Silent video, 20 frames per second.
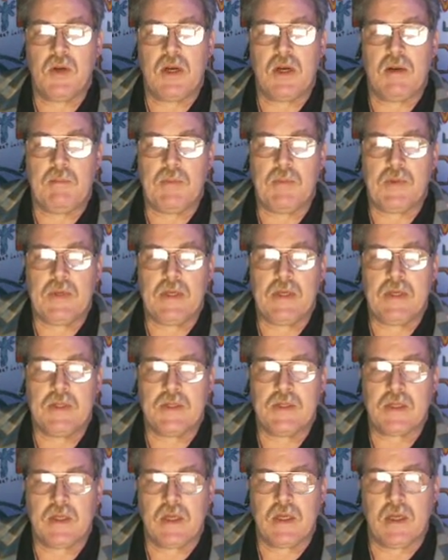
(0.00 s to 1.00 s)

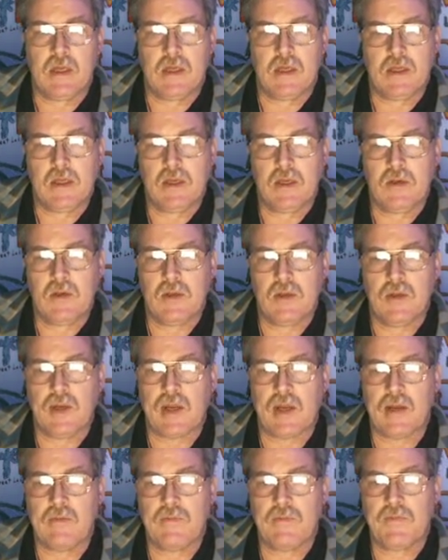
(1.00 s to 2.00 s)
companies and you're
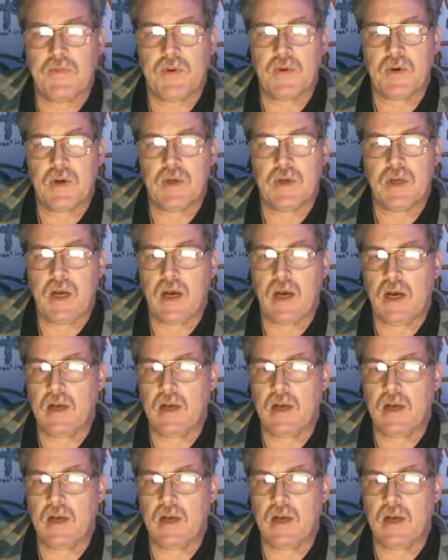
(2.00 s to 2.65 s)
looking for